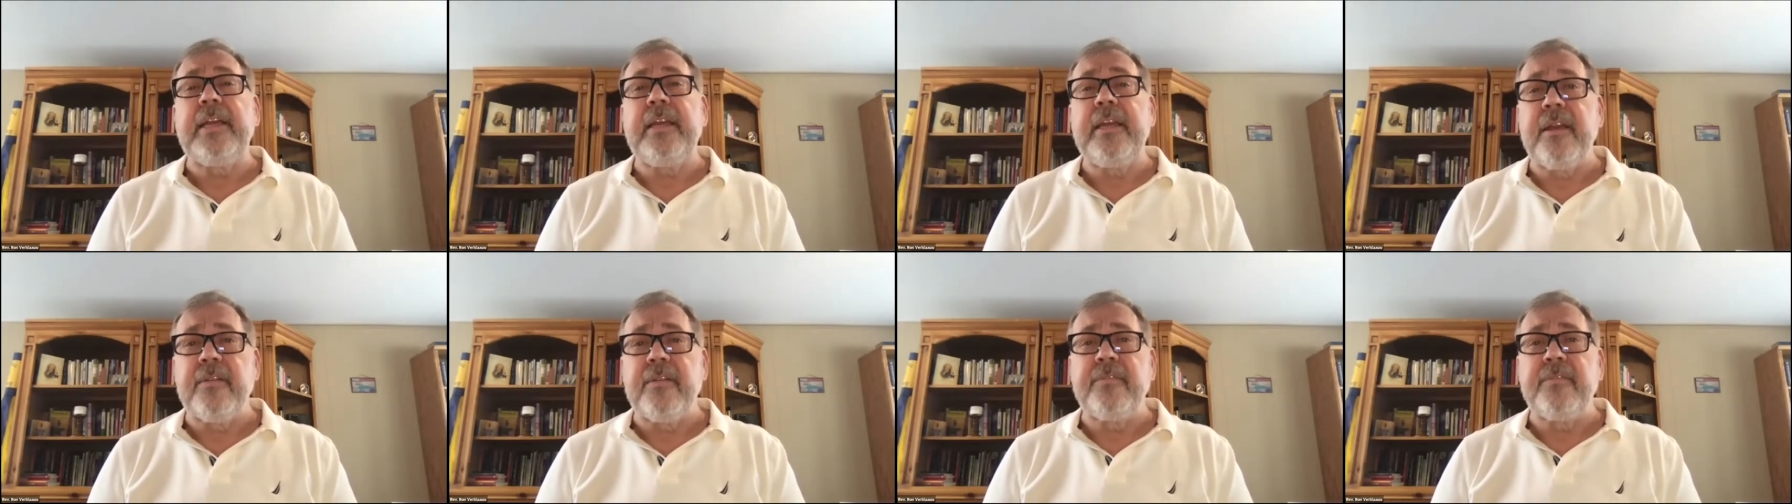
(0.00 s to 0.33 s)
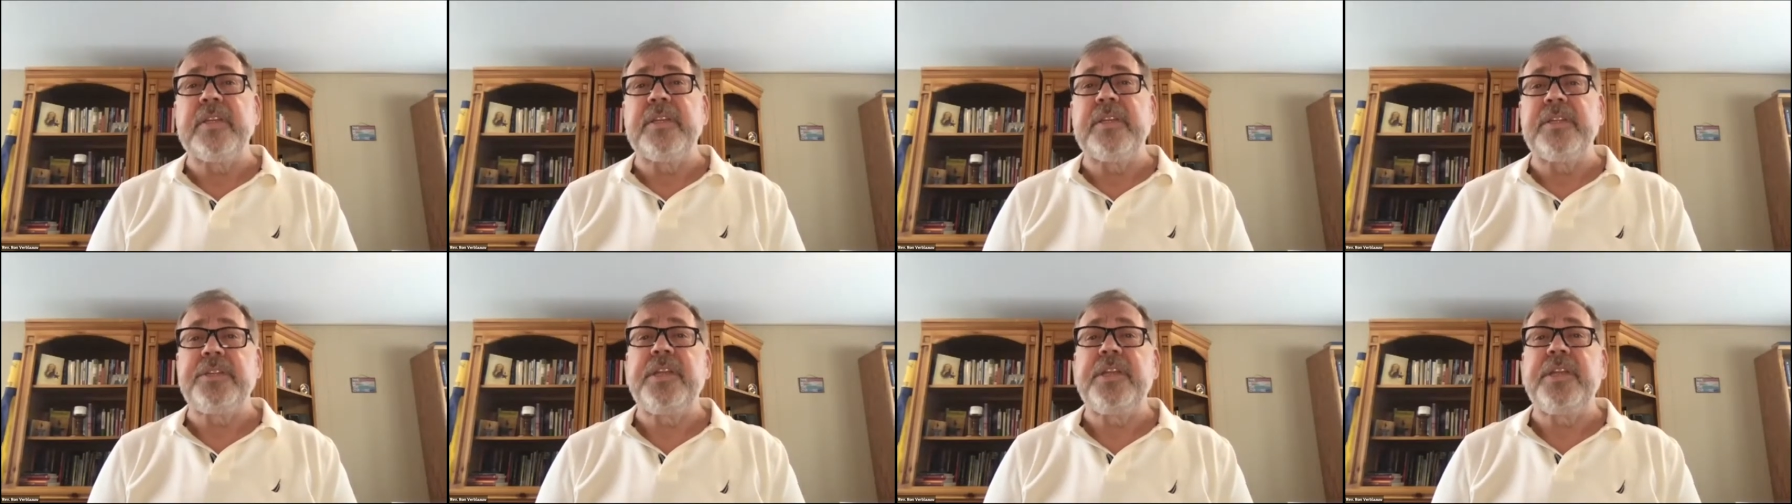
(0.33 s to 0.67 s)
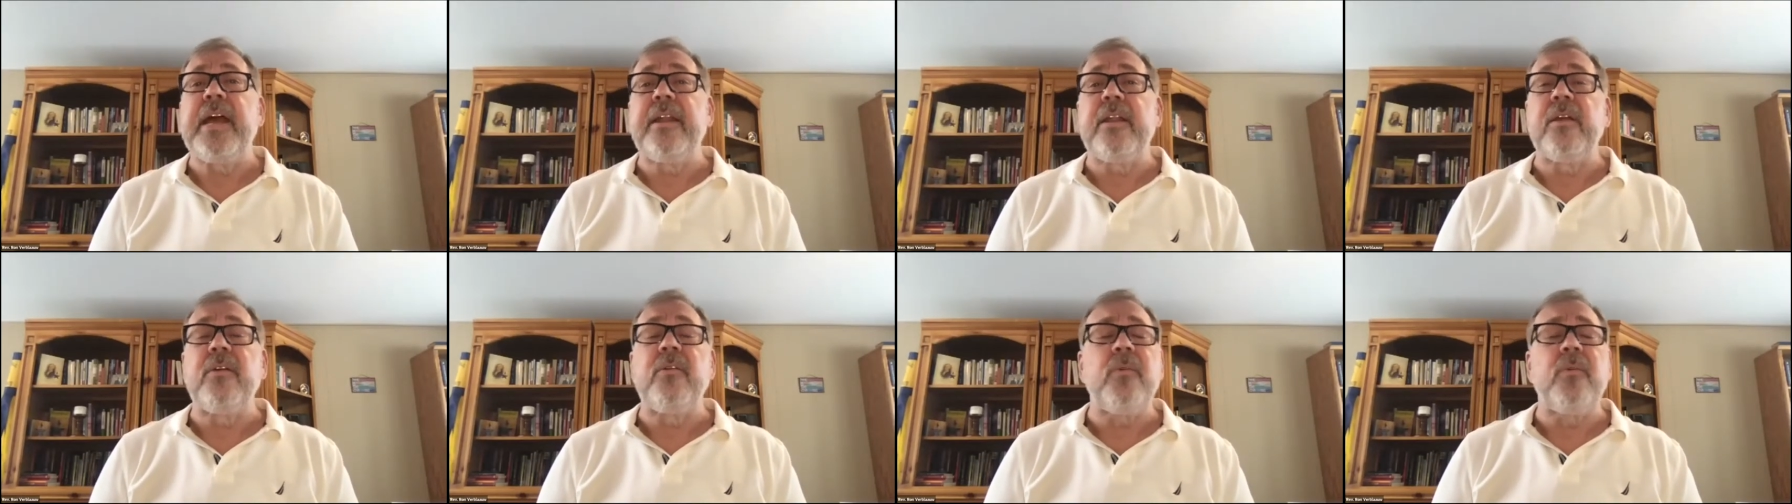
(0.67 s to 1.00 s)
of the
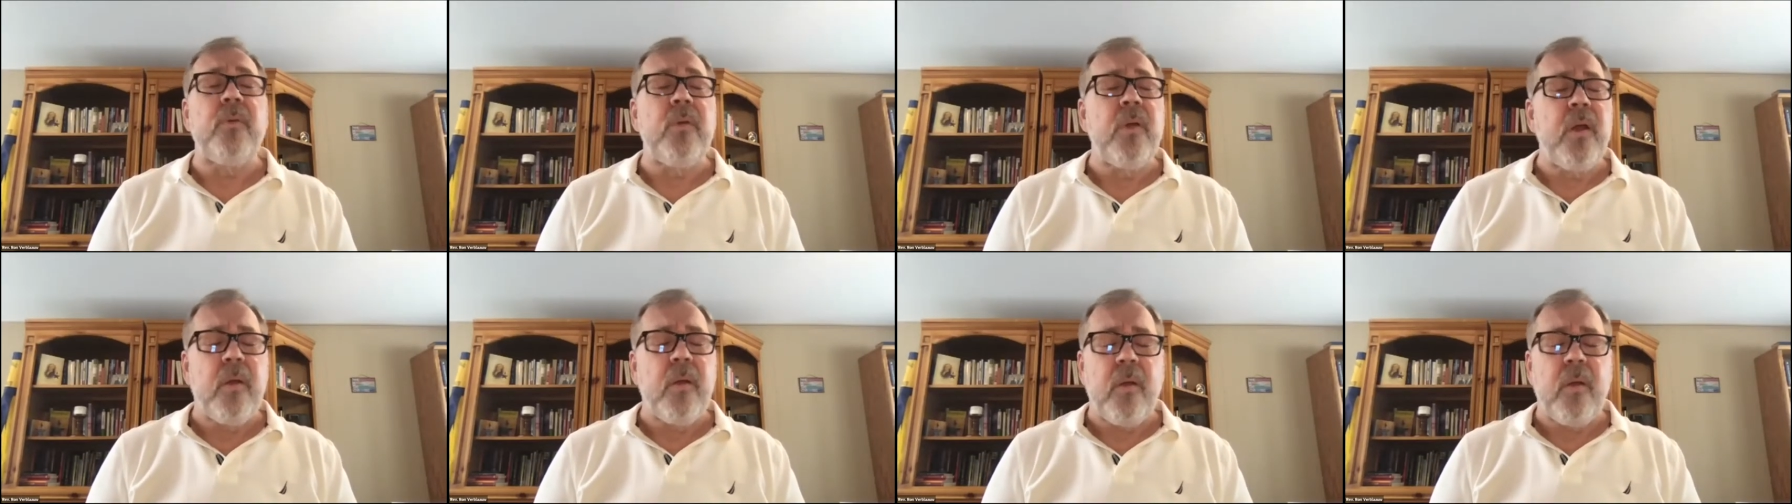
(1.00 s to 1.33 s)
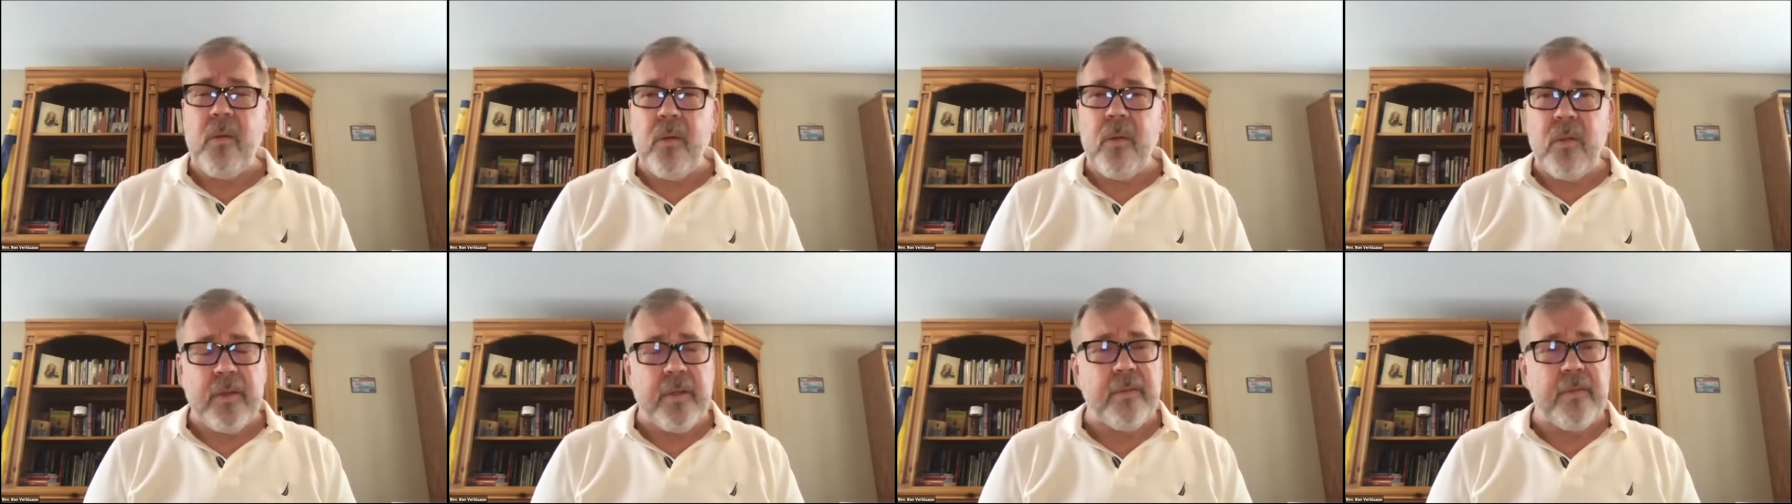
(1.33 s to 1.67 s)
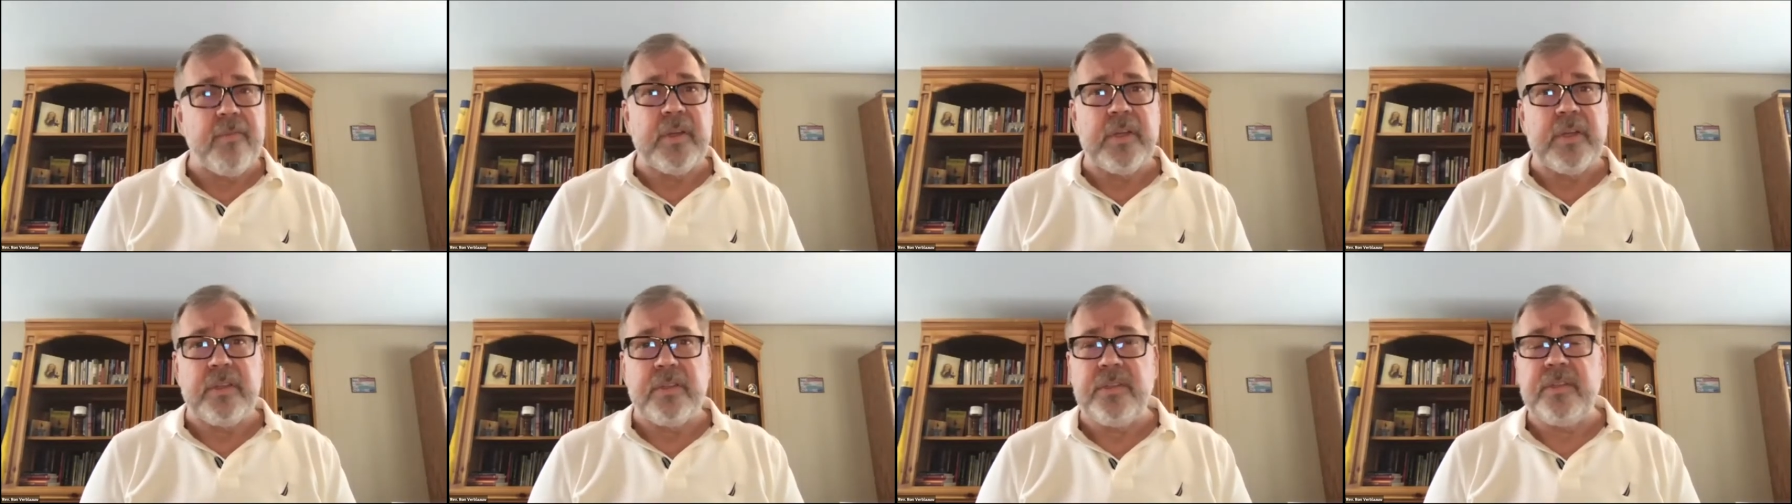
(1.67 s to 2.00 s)
shadow all of
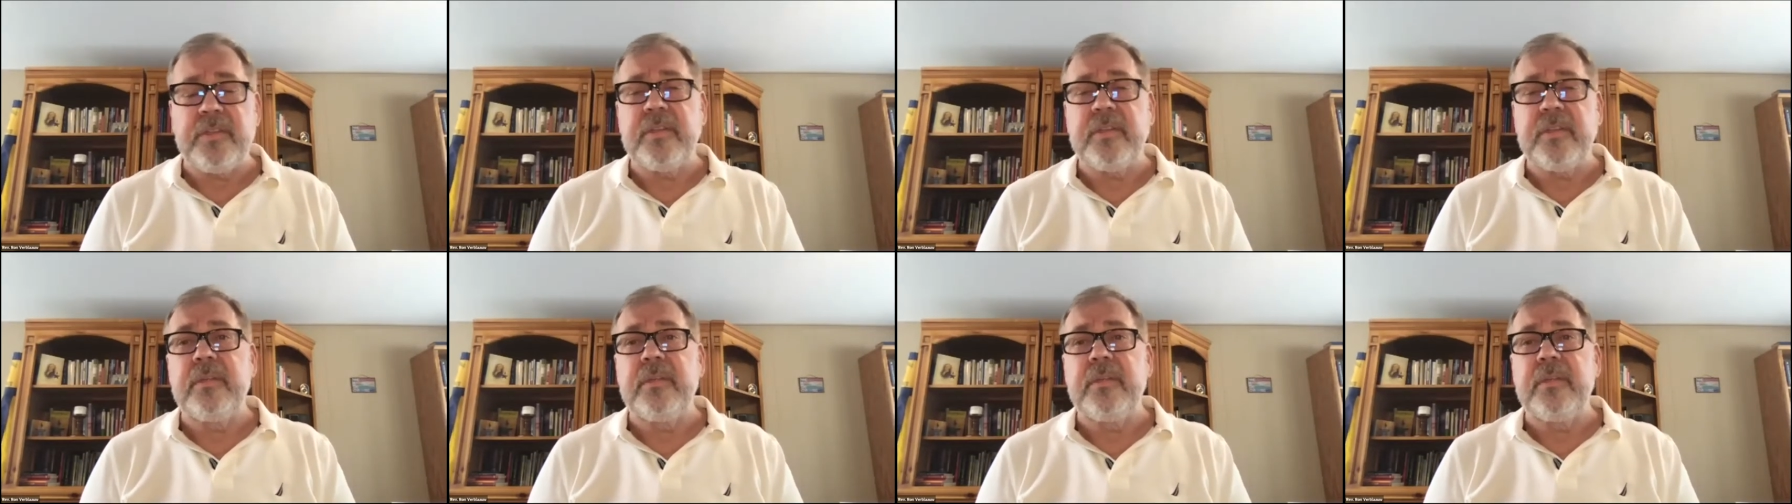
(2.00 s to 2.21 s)
us